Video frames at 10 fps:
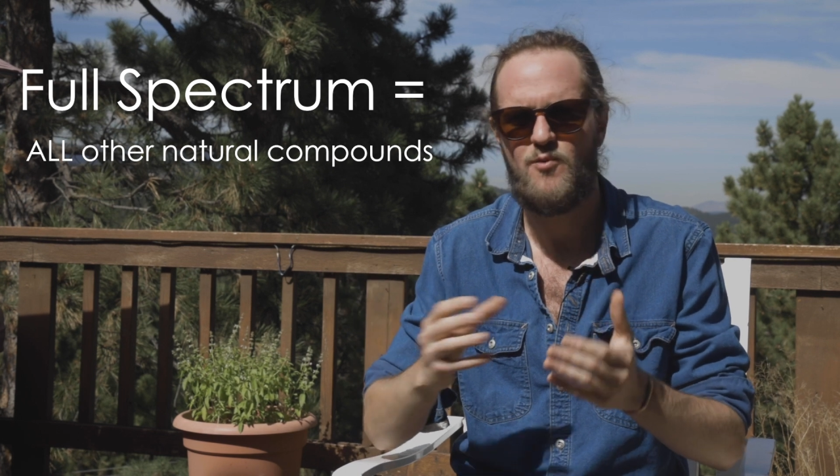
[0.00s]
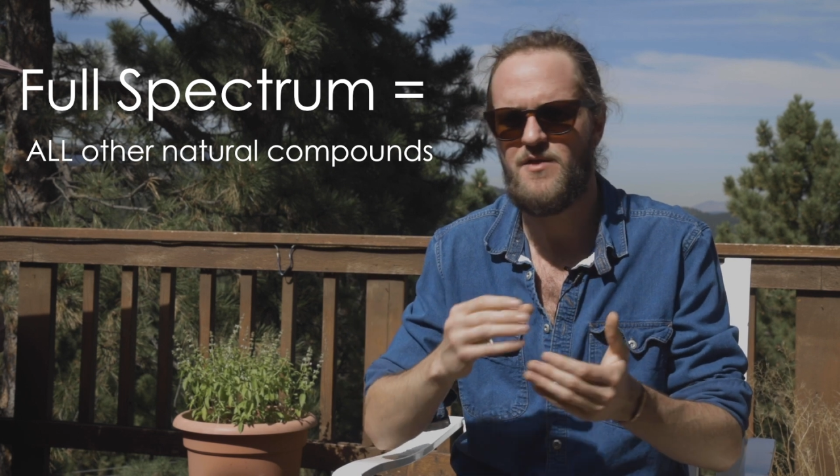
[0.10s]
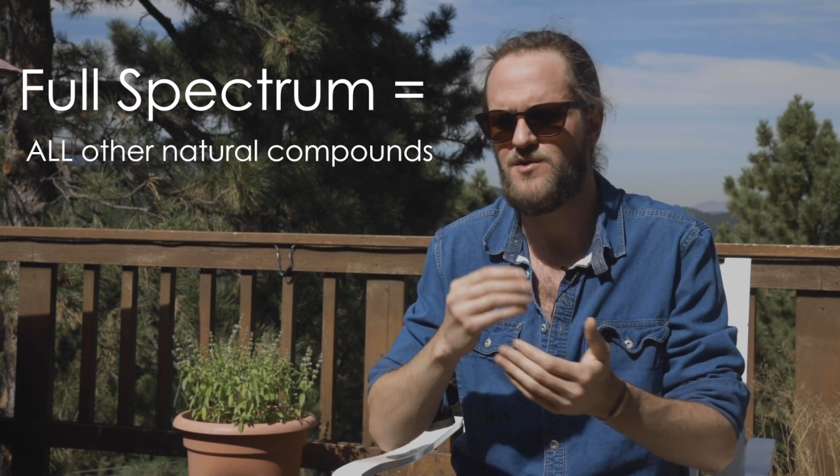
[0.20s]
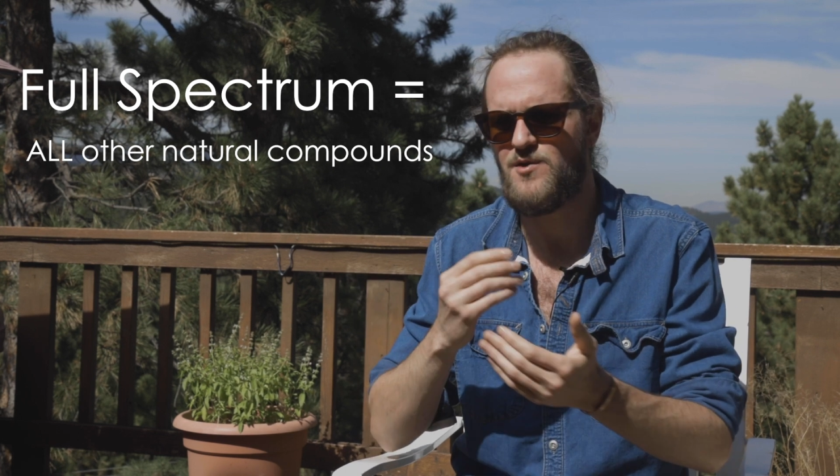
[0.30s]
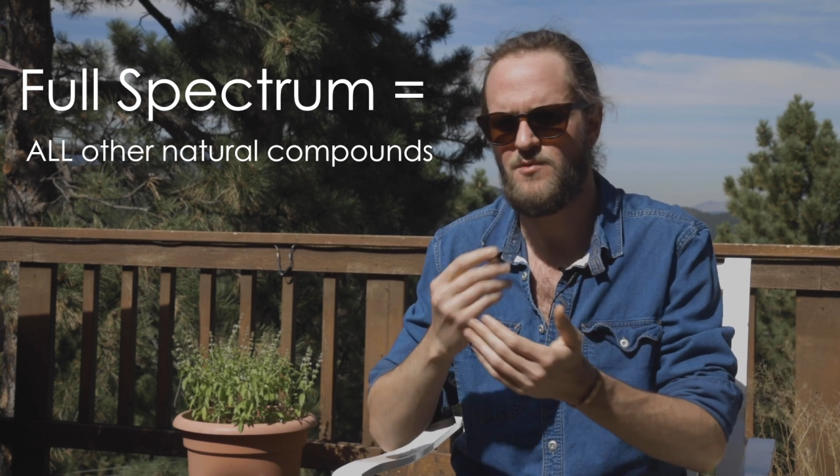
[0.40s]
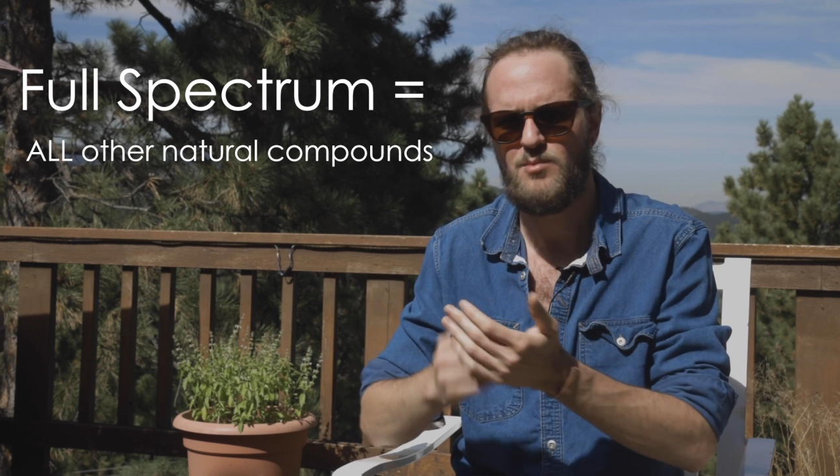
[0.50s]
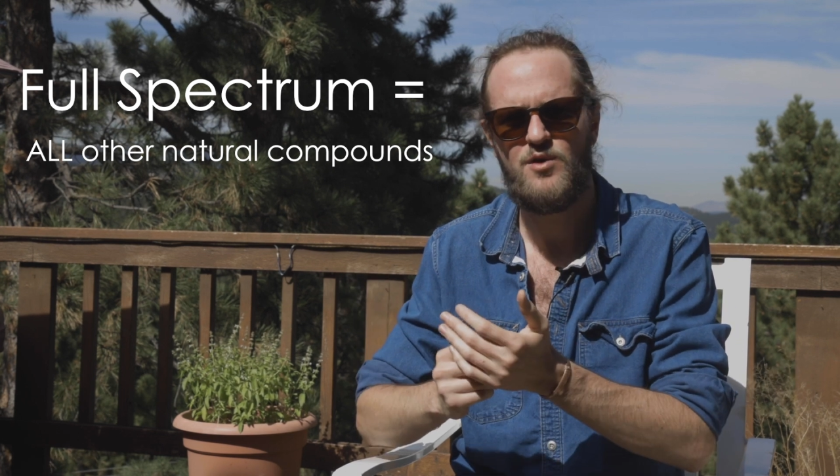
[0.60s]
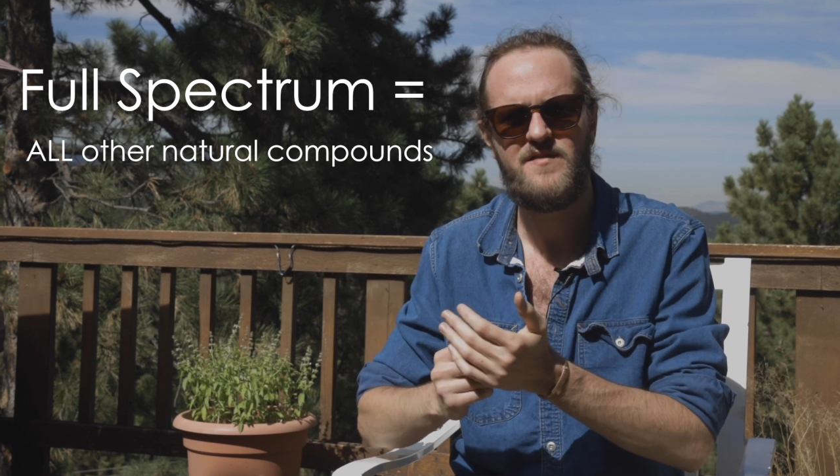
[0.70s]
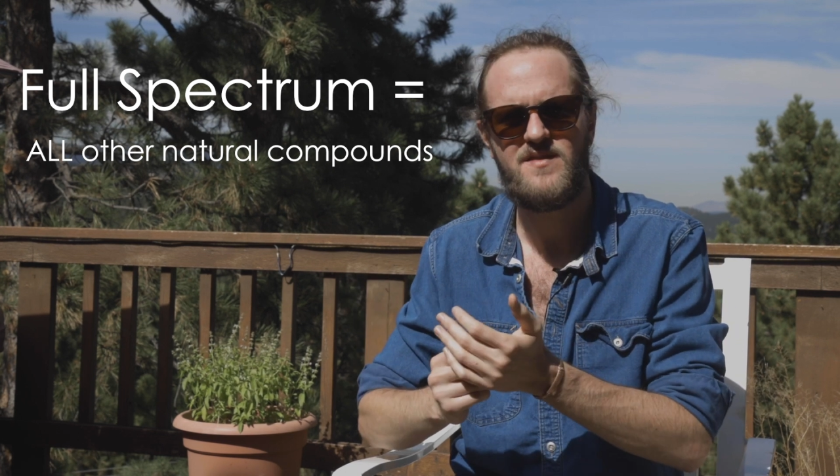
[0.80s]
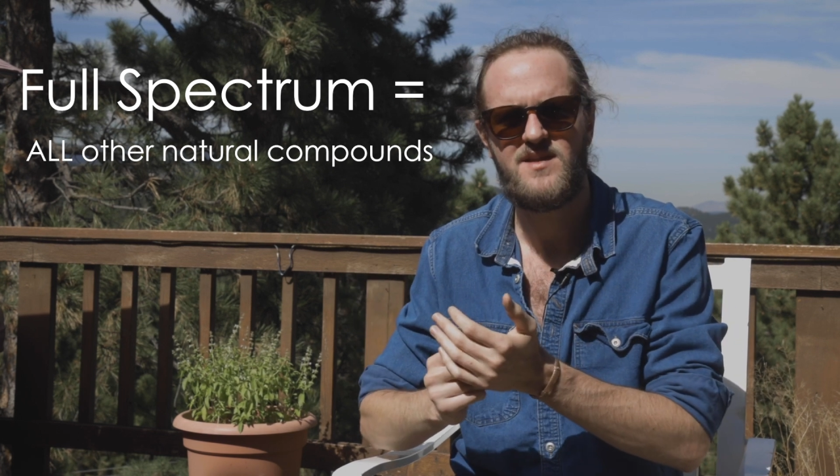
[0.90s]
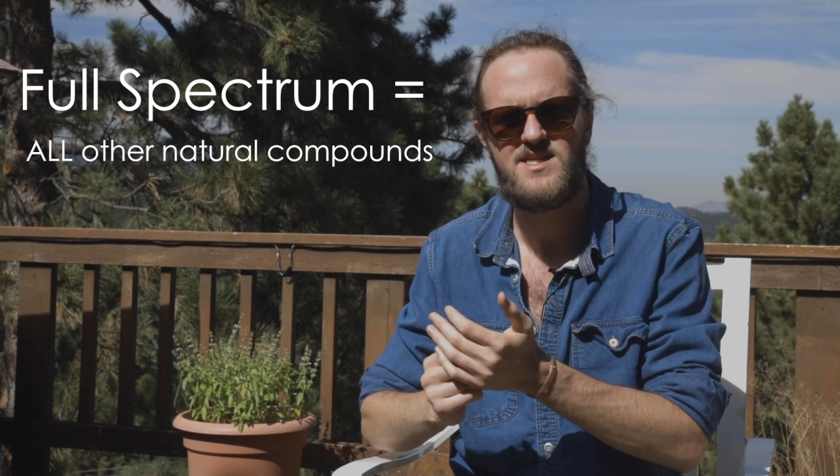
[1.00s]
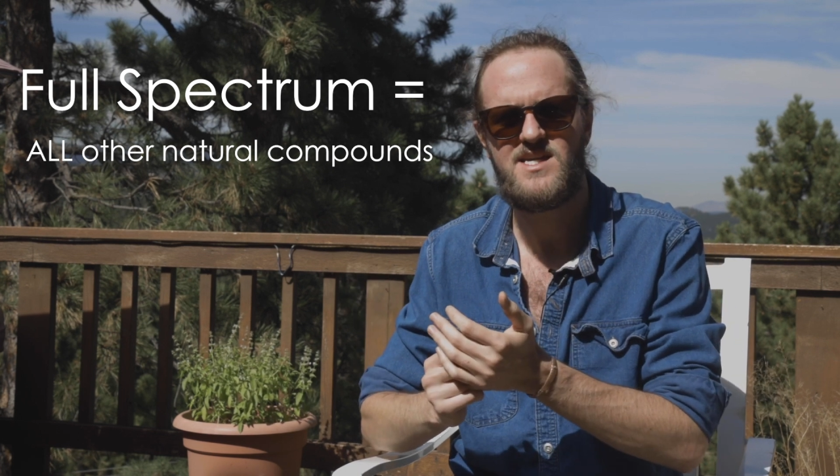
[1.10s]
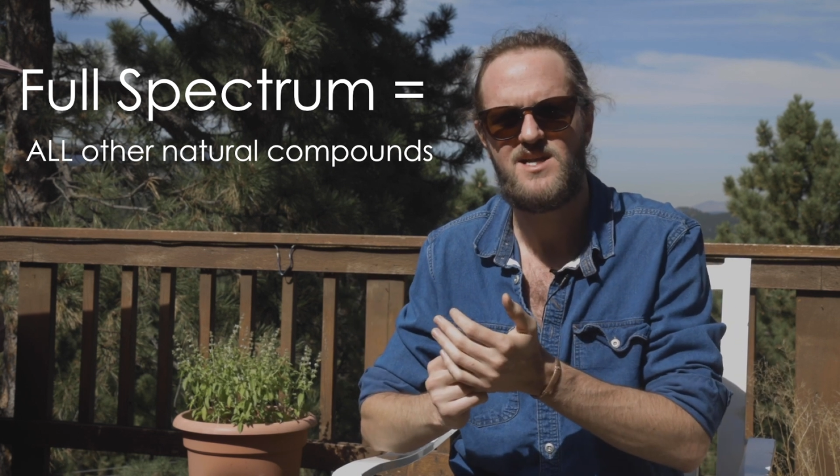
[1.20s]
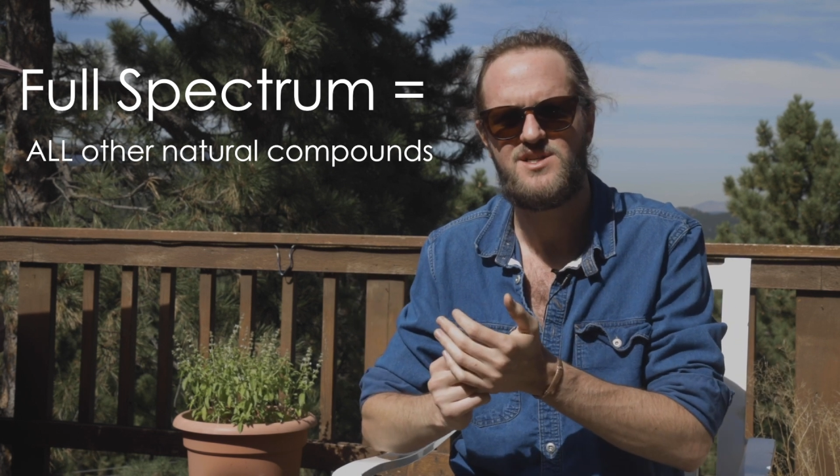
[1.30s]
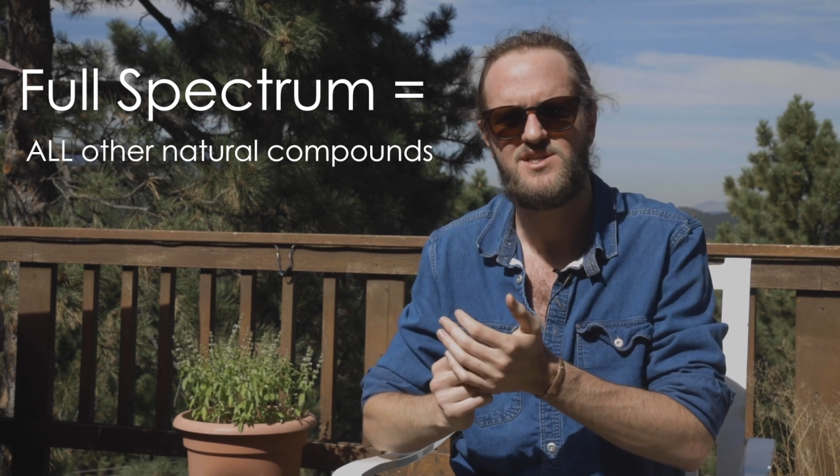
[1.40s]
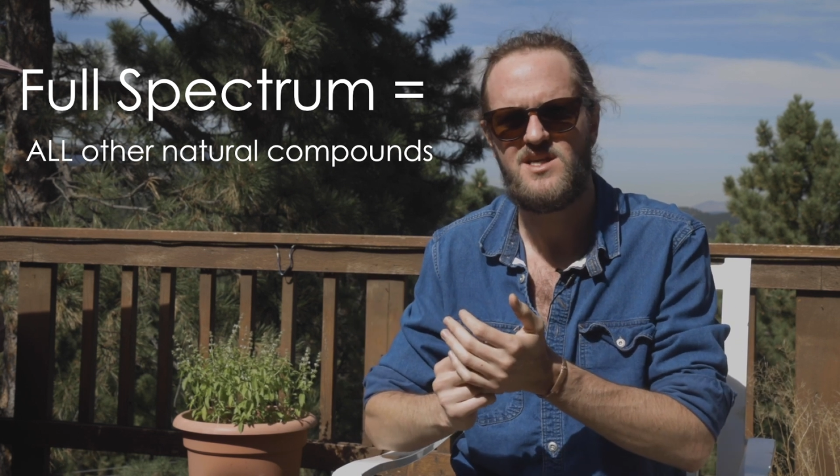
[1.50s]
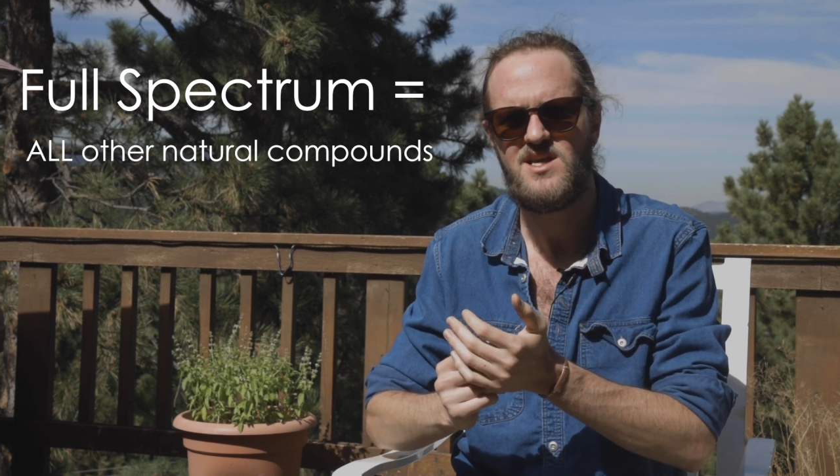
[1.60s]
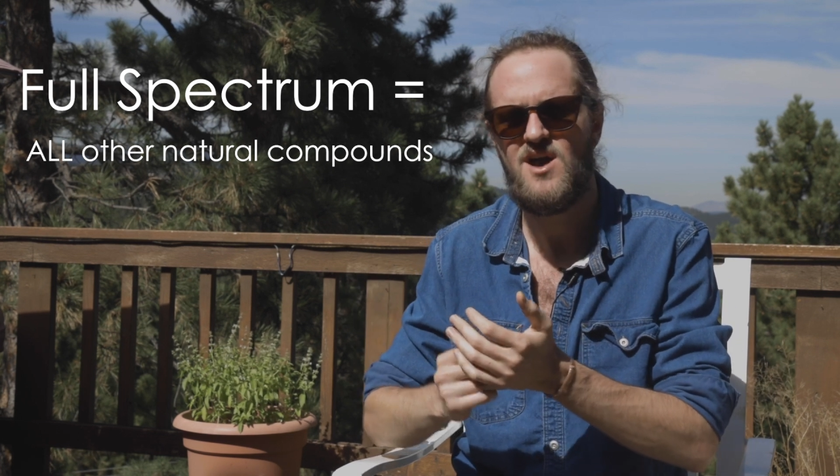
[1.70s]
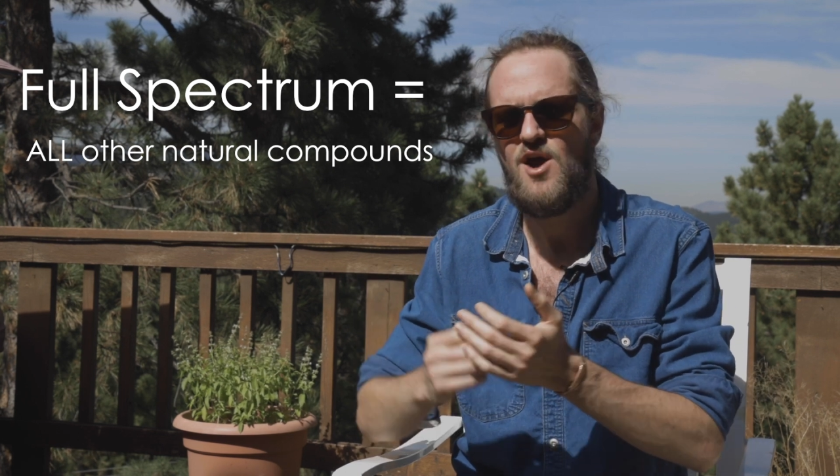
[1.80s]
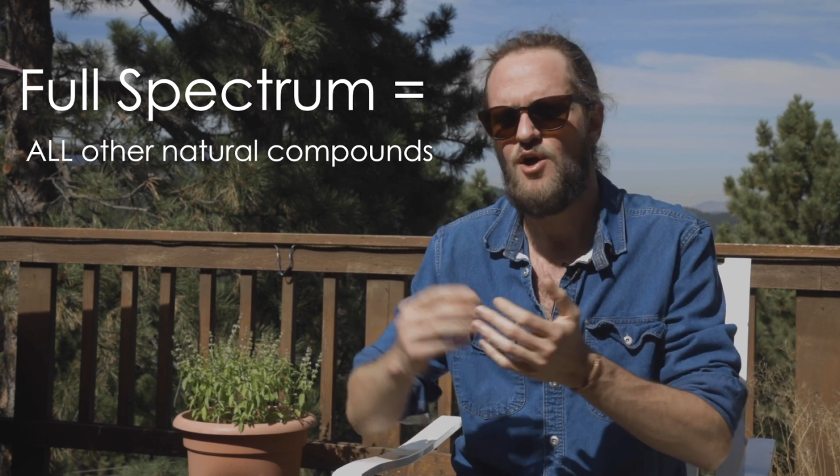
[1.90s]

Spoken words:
whether you're removing the THC